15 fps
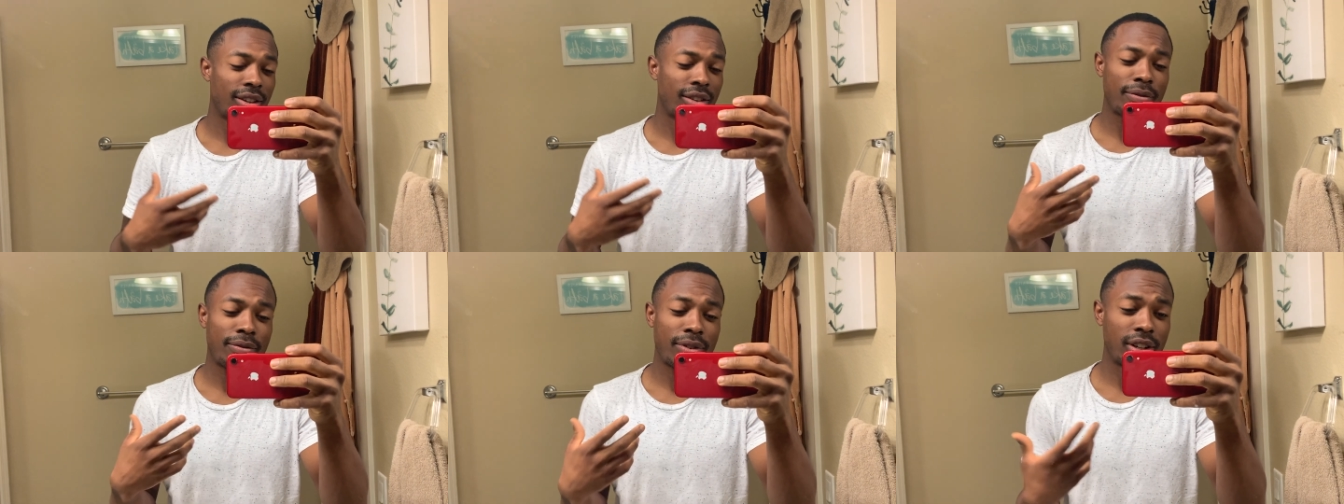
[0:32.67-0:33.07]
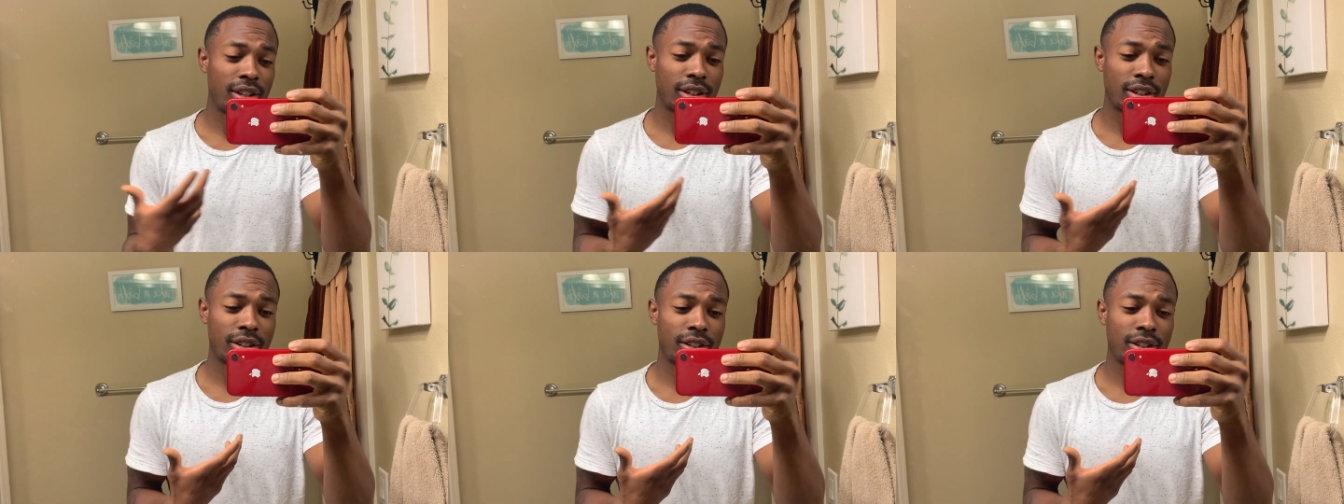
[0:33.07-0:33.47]

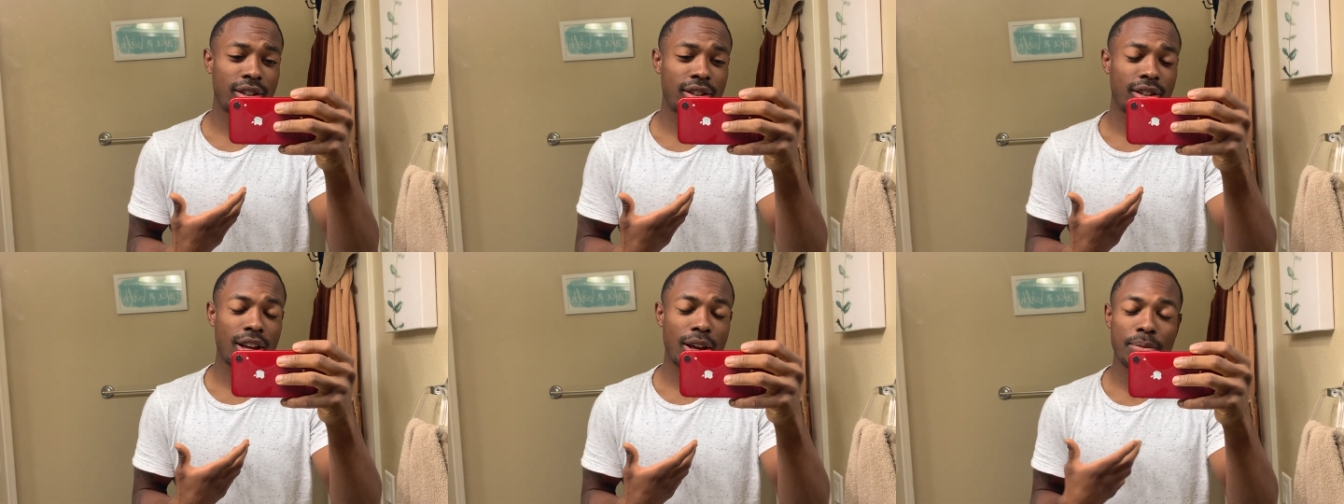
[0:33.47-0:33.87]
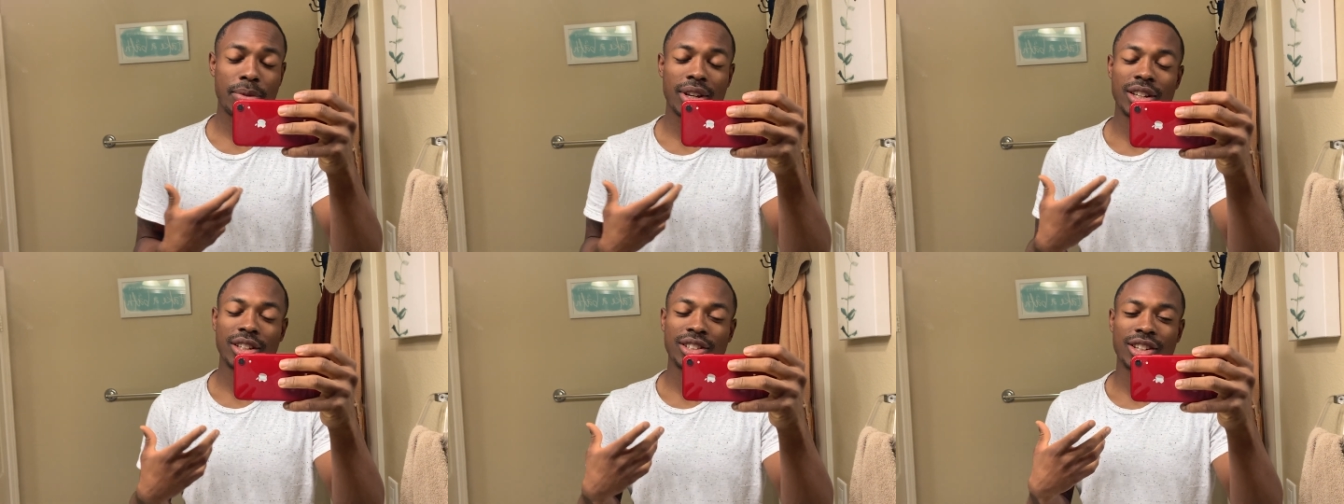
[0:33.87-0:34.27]
feeling good. I
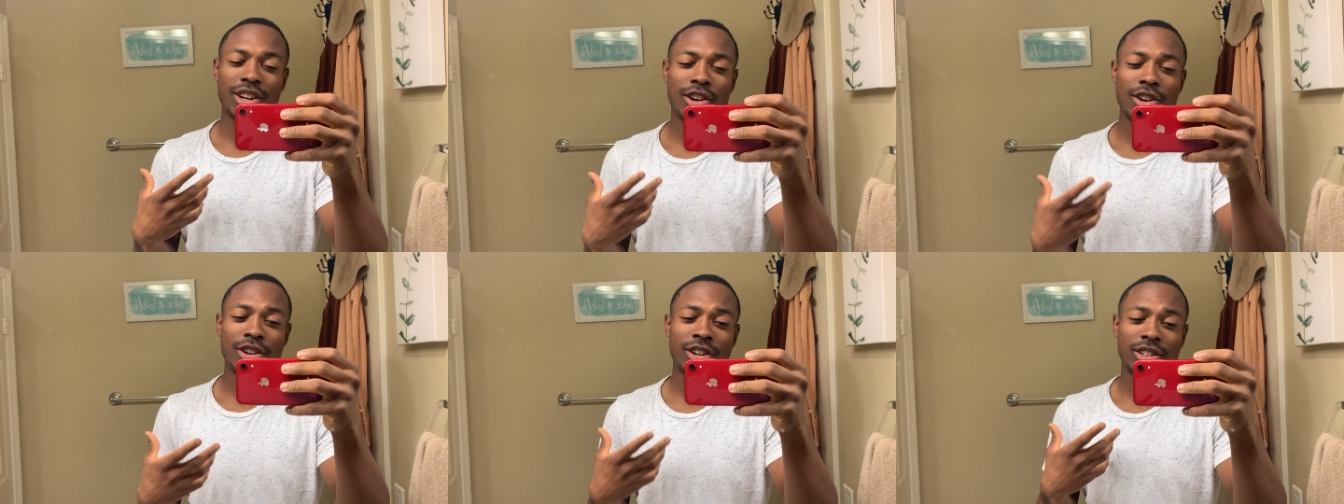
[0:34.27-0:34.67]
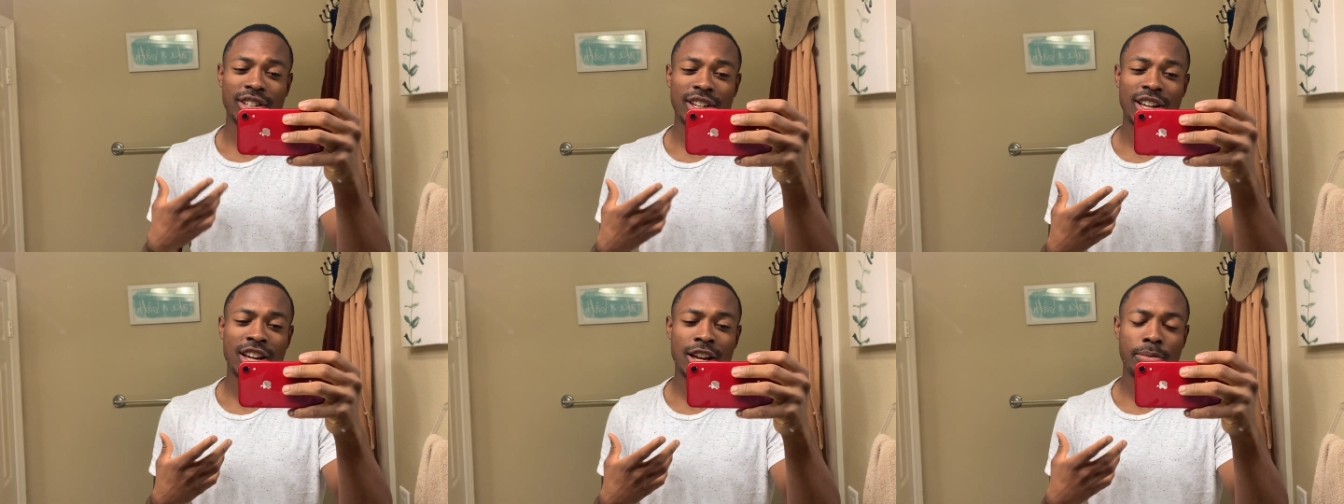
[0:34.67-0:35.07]
mean, it's a hard
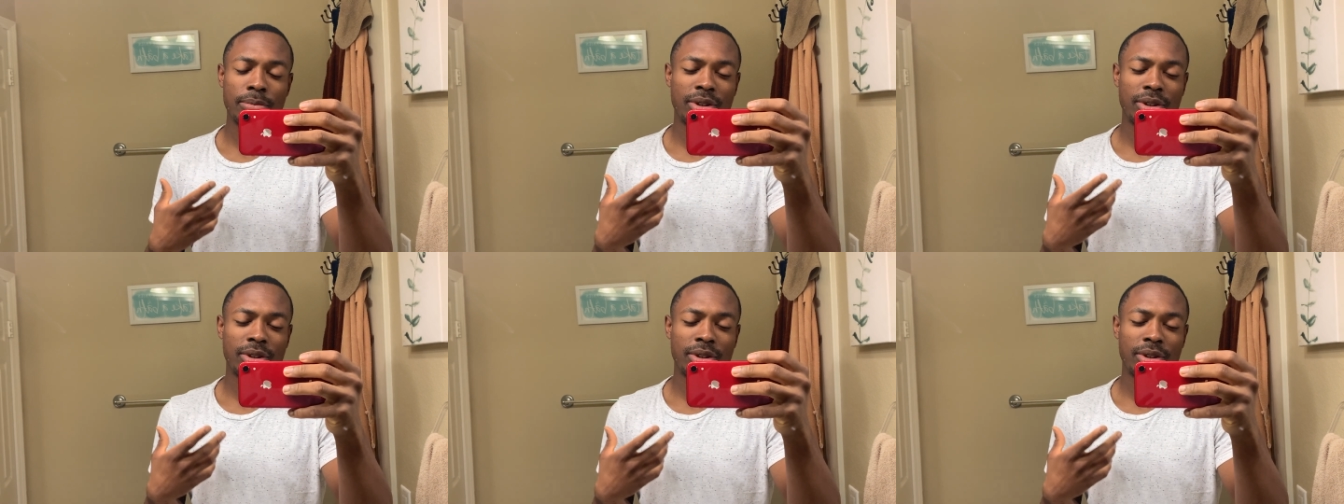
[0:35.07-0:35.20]
time.